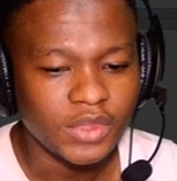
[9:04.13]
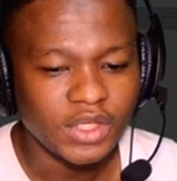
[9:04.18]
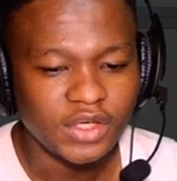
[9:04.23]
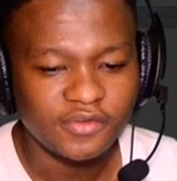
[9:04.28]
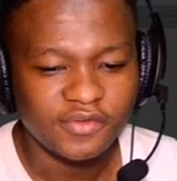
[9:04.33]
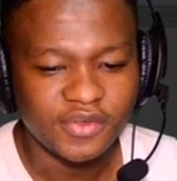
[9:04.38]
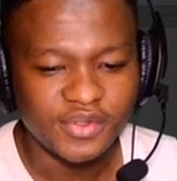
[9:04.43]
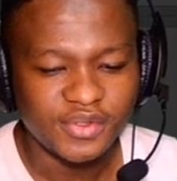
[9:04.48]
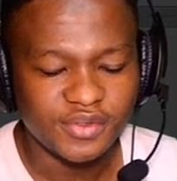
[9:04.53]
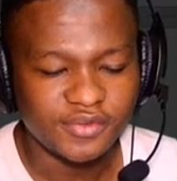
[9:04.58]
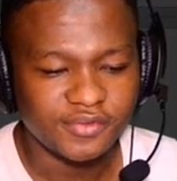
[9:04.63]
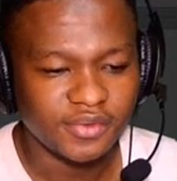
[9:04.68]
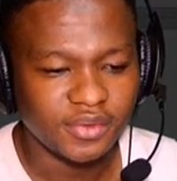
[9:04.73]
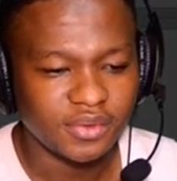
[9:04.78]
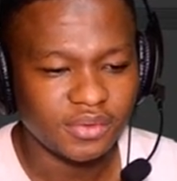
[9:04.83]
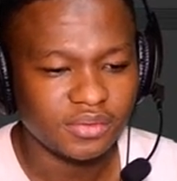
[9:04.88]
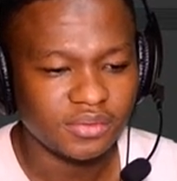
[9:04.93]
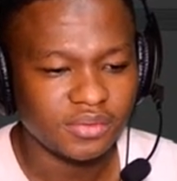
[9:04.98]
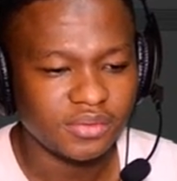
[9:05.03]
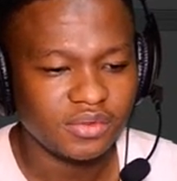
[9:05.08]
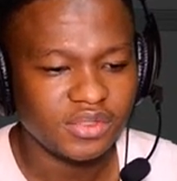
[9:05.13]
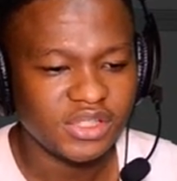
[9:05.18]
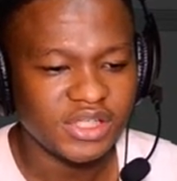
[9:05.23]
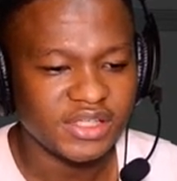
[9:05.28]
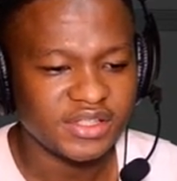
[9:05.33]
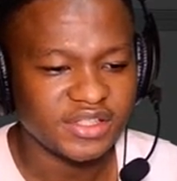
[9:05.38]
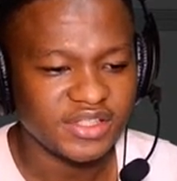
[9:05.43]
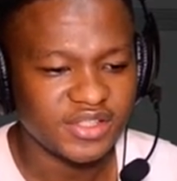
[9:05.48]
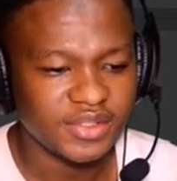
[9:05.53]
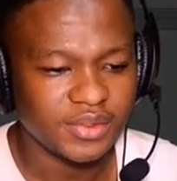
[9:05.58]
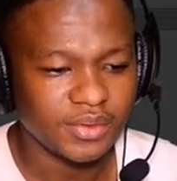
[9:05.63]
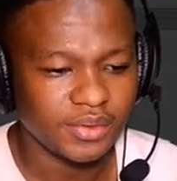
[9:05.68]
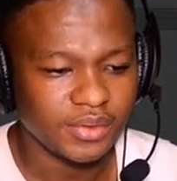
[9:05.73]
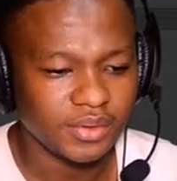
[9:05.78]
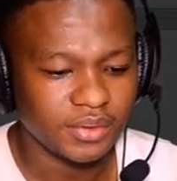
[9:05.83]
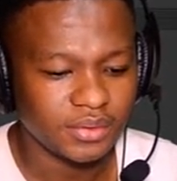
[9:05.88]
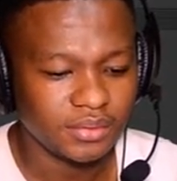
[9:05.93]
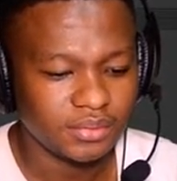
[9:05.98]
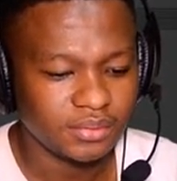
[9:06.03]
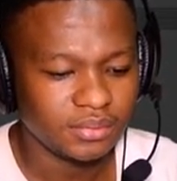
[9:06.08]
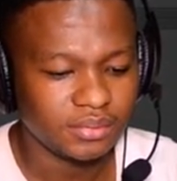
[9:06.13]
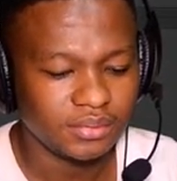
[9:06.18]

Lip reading: First of all, look at this logo.